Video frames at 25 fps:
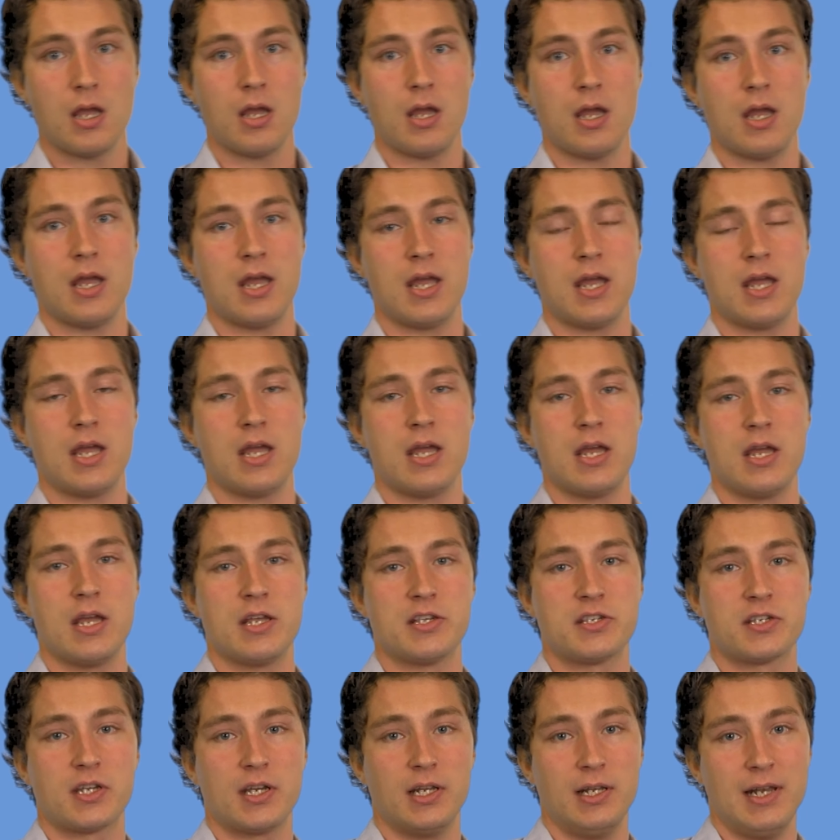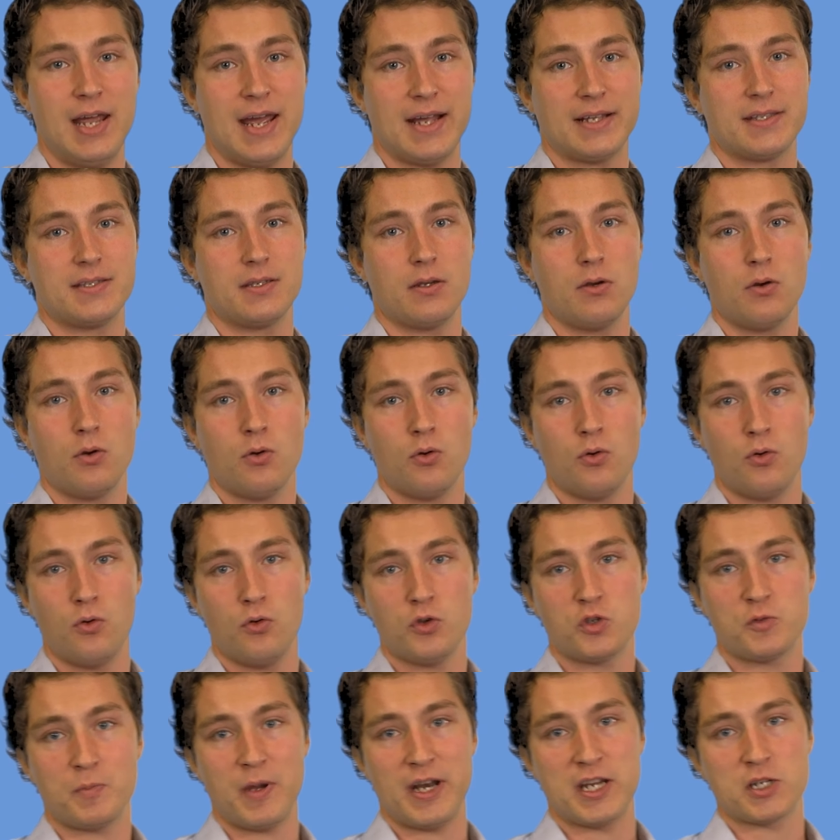is collect all
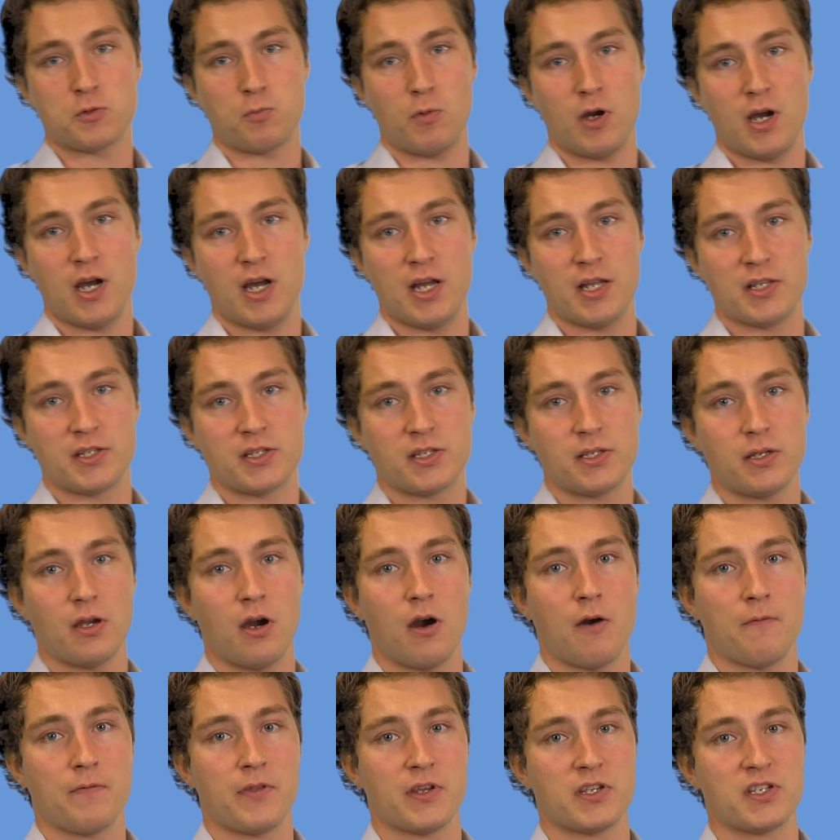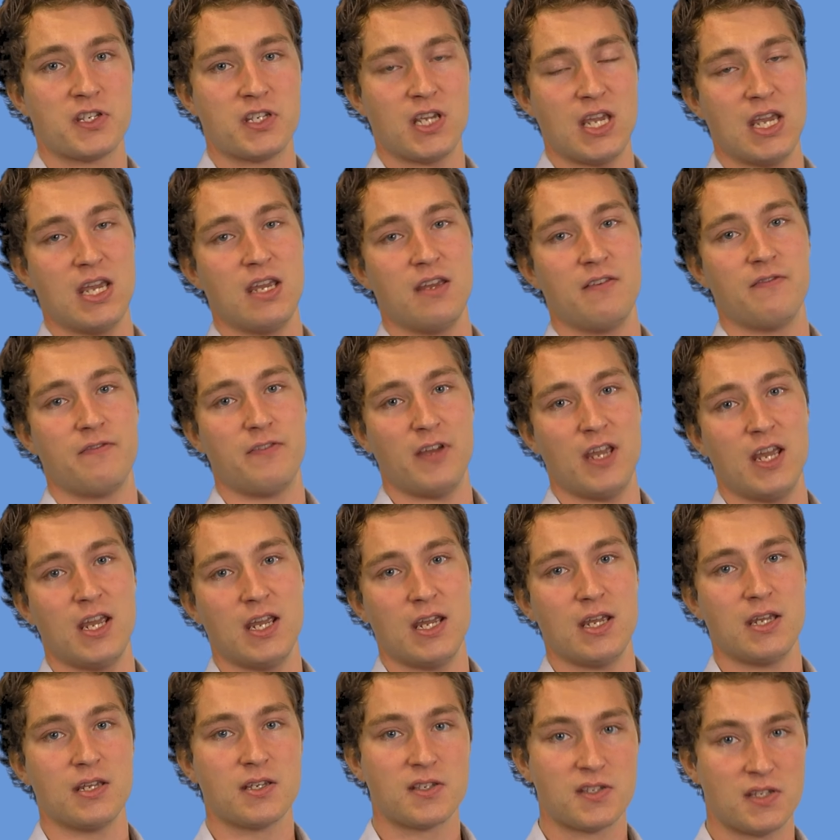Spanish words of the
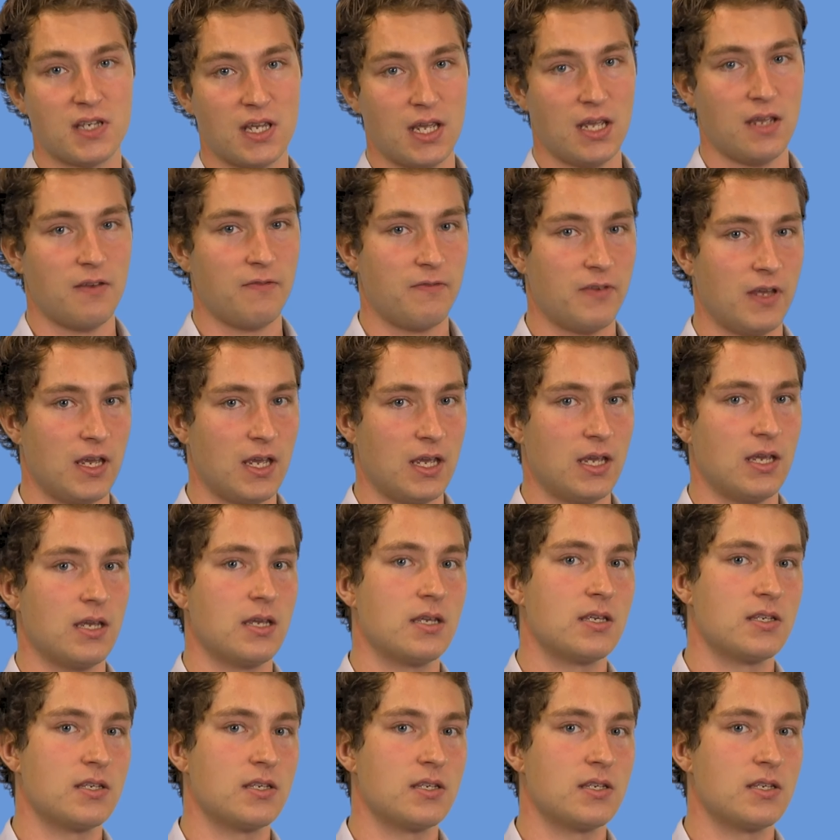CV